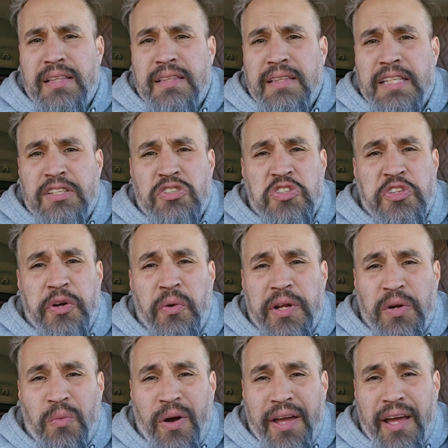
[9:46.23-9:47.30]
This is the only
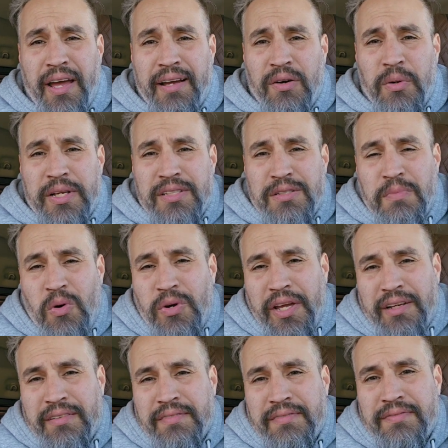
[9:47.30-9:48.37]
way I quit
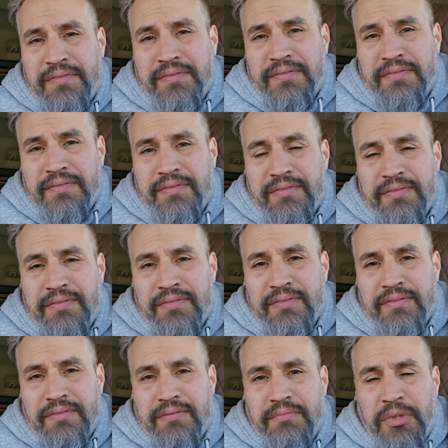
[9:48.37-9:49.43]
smoking.
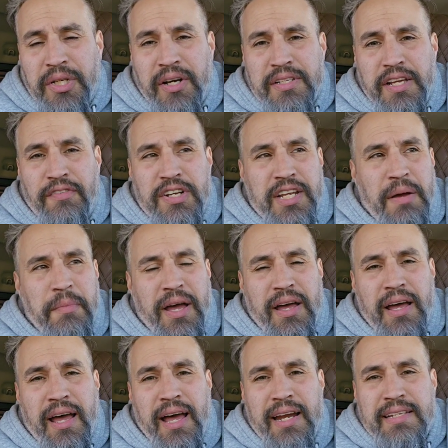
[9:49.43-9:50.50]
Because every time
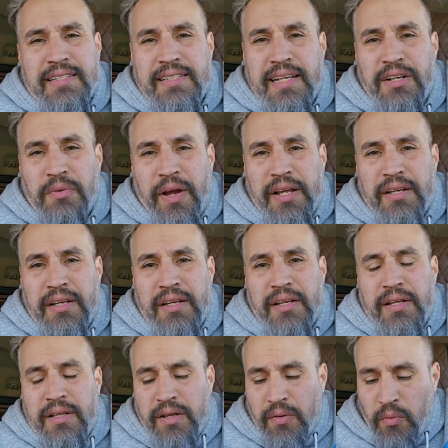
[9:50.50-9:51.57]
I had a cigarette,
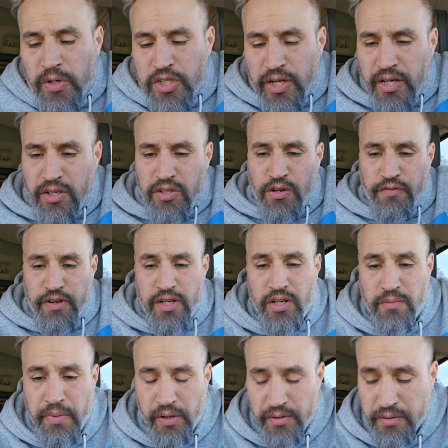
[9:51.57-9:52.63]
which I'm going to do a video
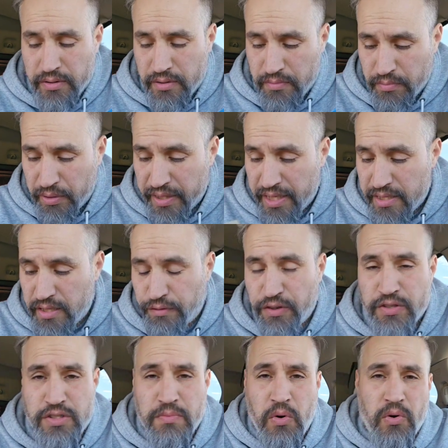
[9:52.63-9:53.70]
about, please, if you're
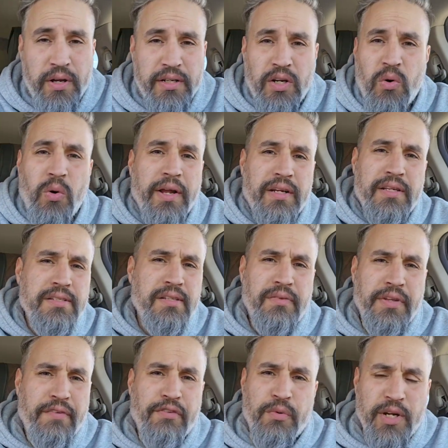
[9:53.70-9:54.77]
smoking, quit, because you'll
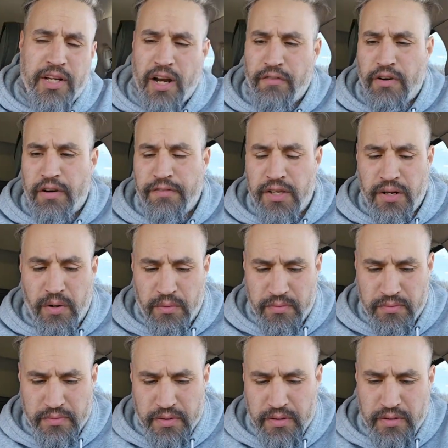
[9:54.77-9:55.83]
never recover if you don't.
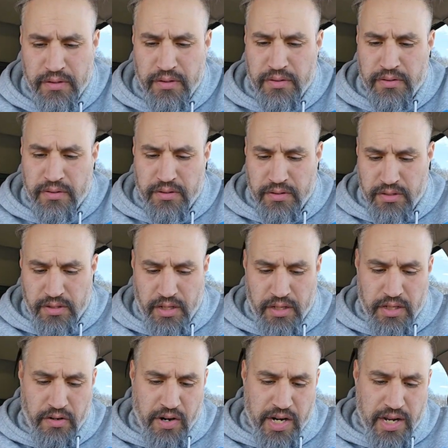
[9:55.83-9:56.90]
I'm telling
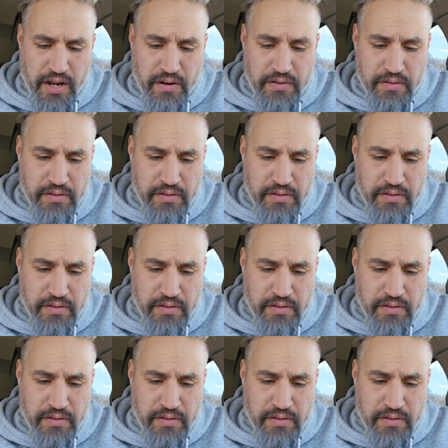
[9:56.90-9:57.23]
you right now.